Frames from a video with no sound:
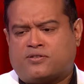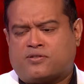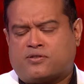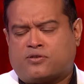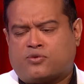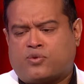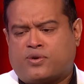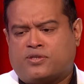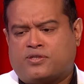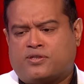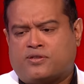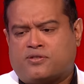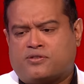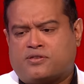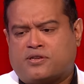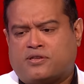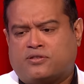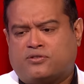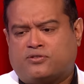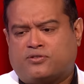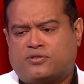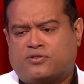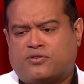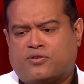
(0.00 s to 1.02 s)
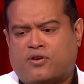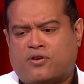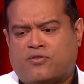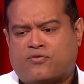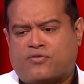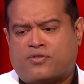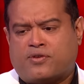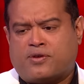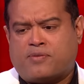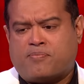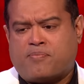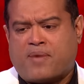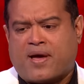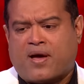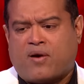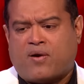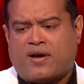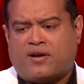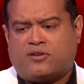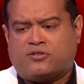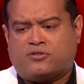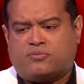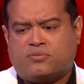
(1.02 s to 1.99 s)
of the 20th century of the
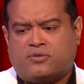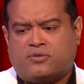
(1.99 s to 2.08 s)
Bauhaus